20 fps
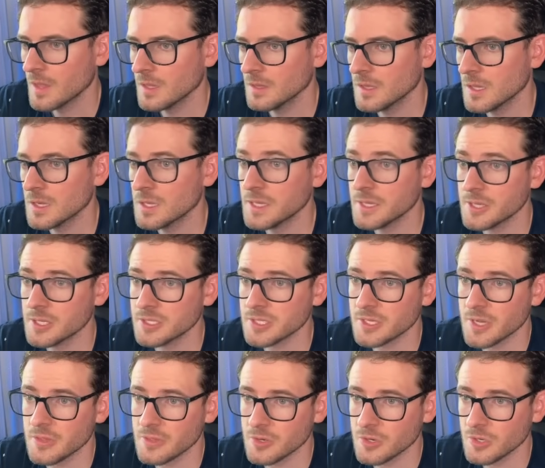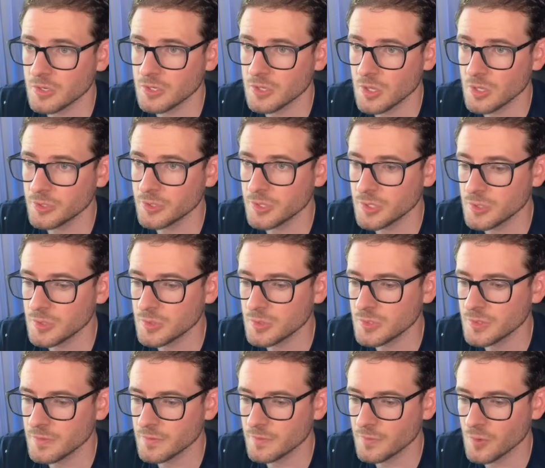Luckily, there's another hook called
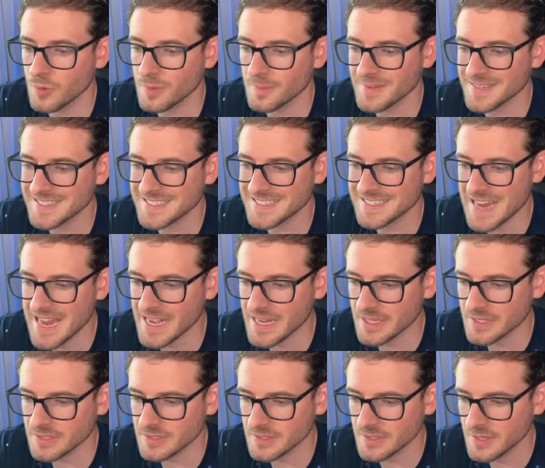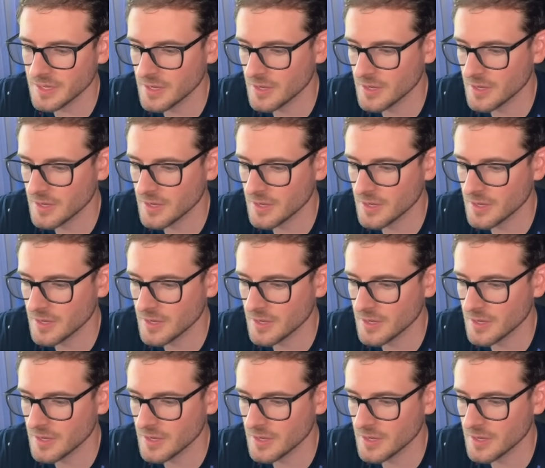useFormStatus,